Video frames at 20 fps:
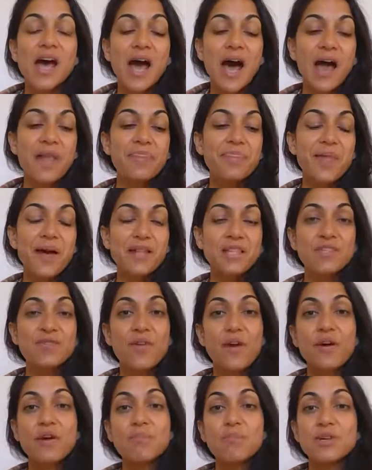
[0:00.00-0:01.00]
And that's
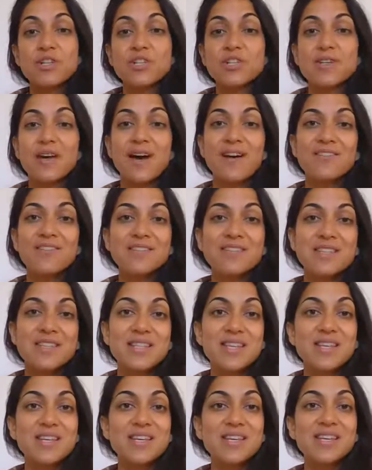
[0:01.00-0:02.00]
very much down to
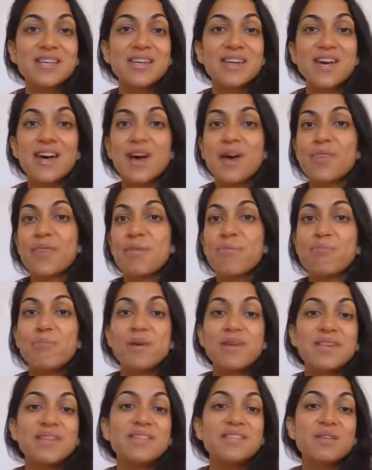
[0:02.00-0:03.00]
the
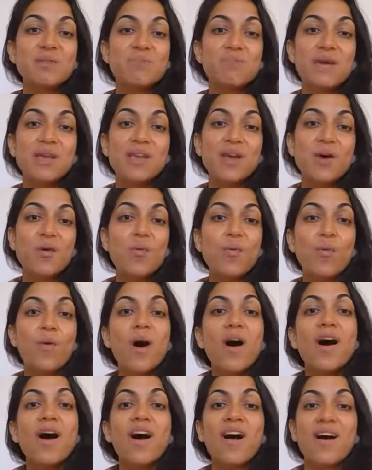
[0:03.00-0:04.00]
minute-to-minute
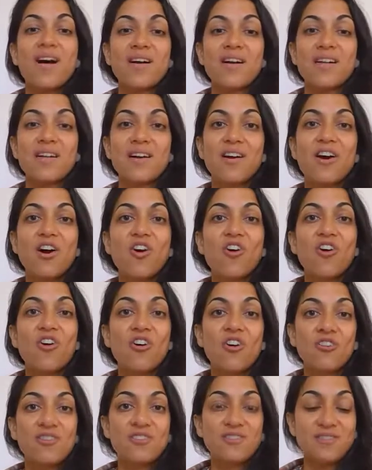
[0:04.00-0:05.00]
work
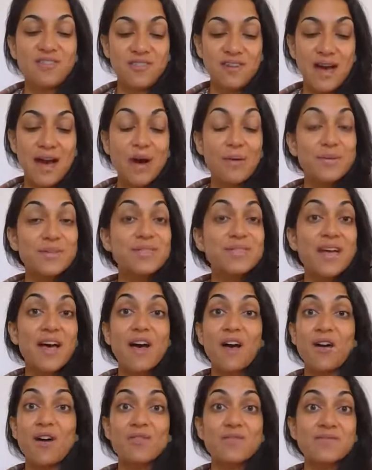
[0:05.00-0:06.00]
on
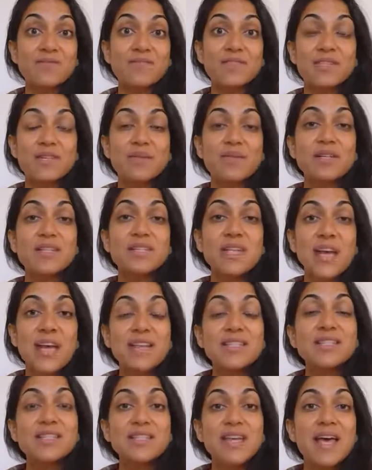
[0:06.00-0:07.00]
ourselves, the
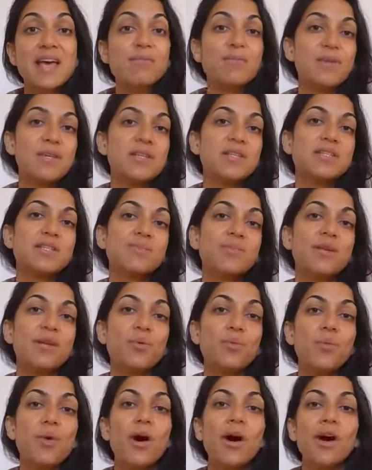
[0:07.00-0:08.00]
day-to-day,
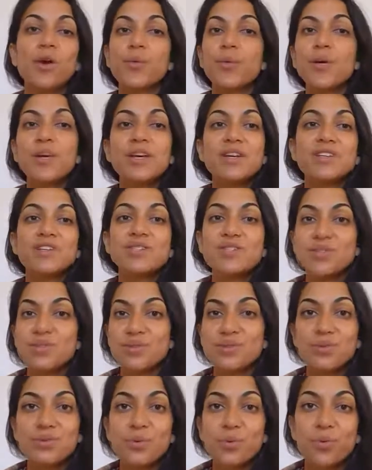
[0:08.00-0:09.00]
minute-to-minute work. We can
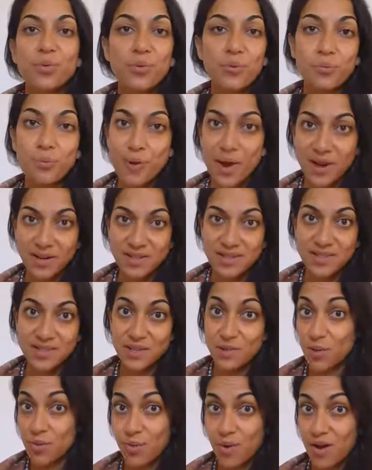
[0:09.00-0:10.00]
do all the practice
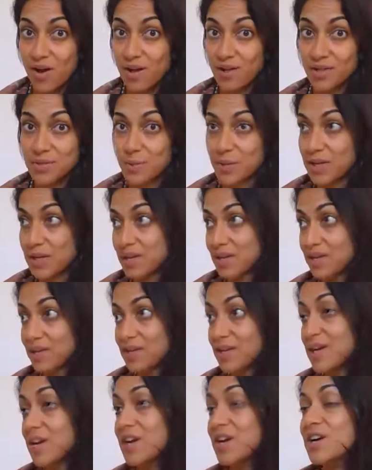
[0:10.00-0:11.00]
in the world. We
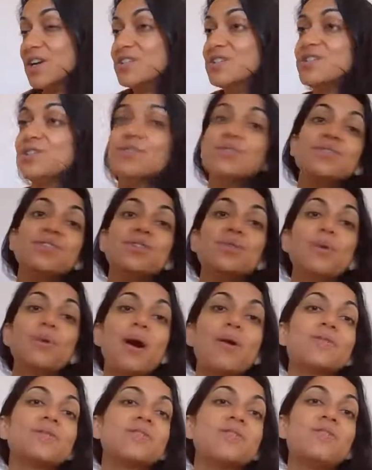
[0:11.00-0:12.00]
can do 2
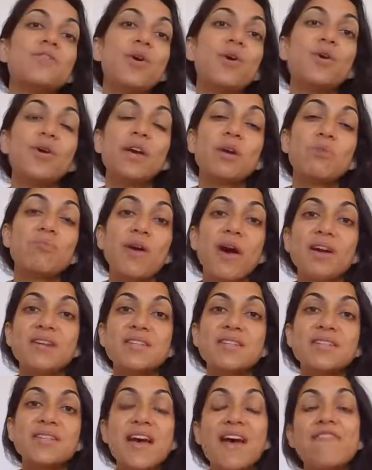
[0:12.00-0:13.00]
hours of yogic
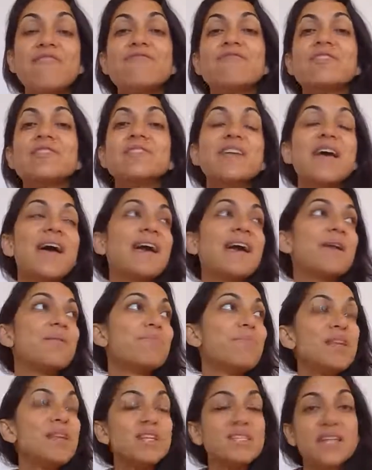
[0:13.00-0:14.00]
practice every day,
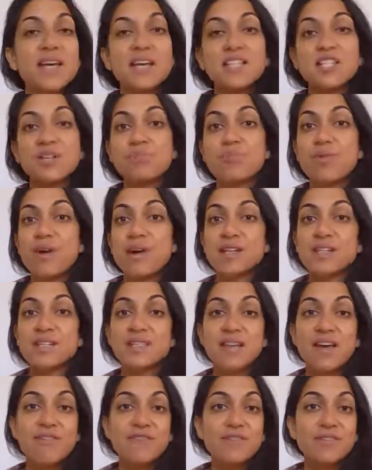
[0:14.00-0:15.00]
meditative practice
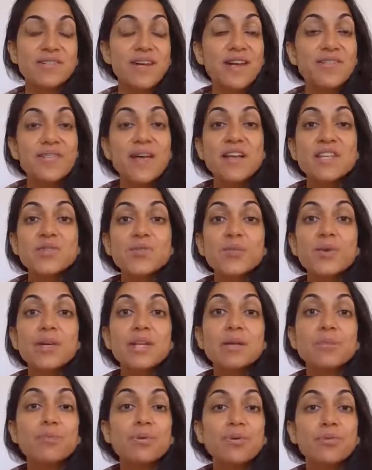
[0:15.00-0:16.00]
every day, and that's
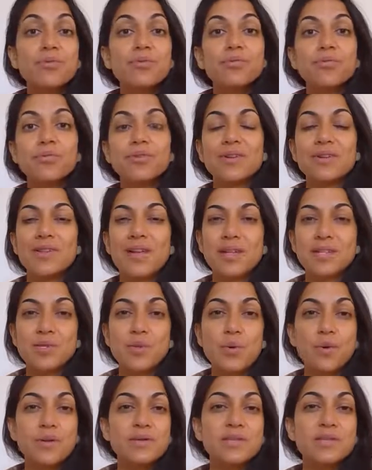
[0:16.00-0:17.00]
really beautiful, and that's
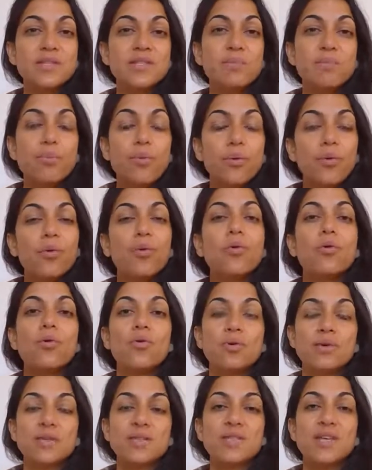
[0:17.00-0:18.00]
going to
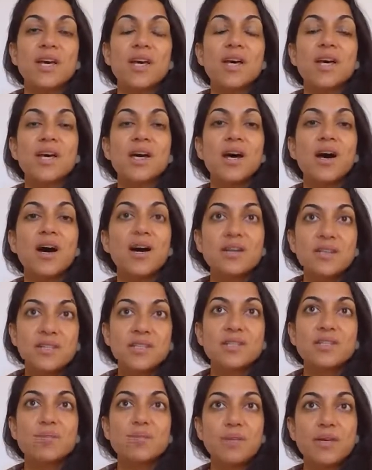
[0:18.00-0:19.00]
support
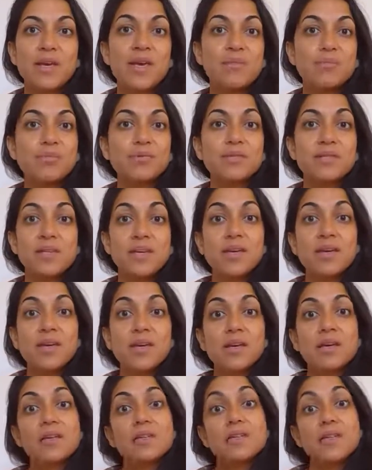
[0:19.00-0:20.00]
us to be able
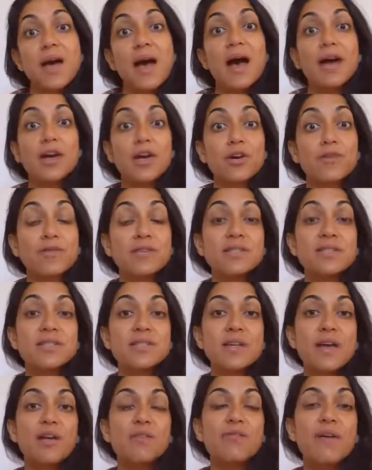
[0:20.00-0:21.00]
to anchor into
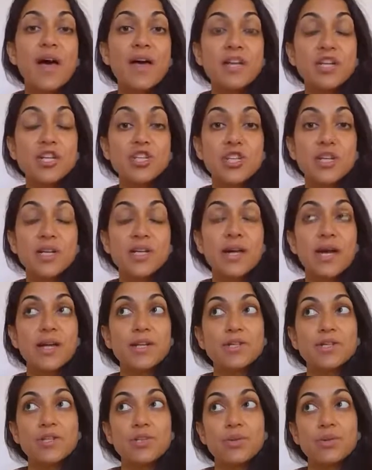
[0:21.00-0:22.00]
self energy
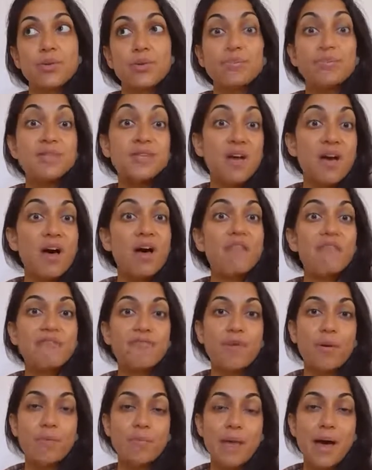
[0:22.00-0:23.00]
and to observe
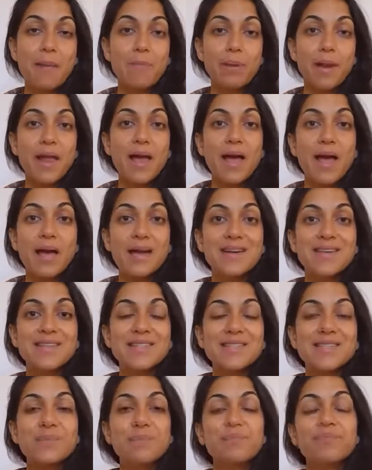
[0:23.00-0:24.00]
from that
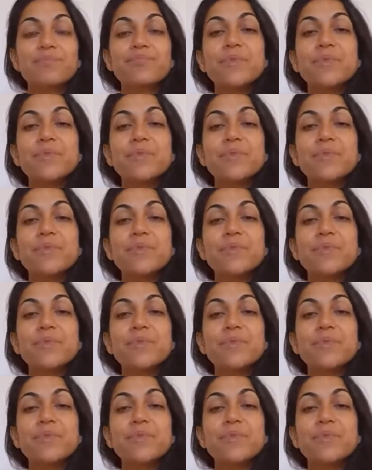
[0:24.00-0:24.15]
place.